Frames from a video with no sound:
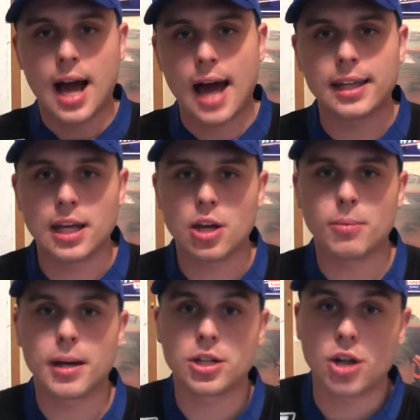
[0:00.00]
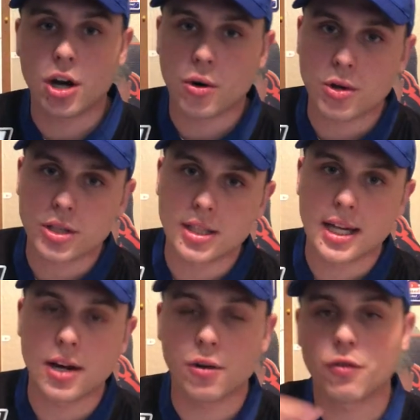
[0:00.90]
I think he could be a dark horse
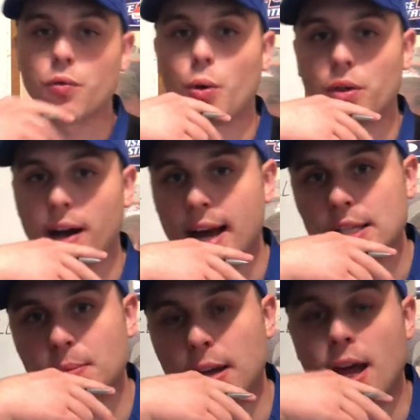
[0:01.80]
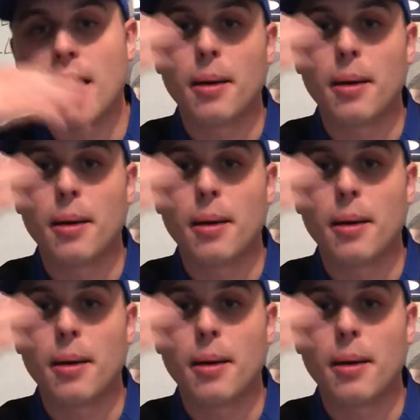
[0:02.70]
contender for the Heisman.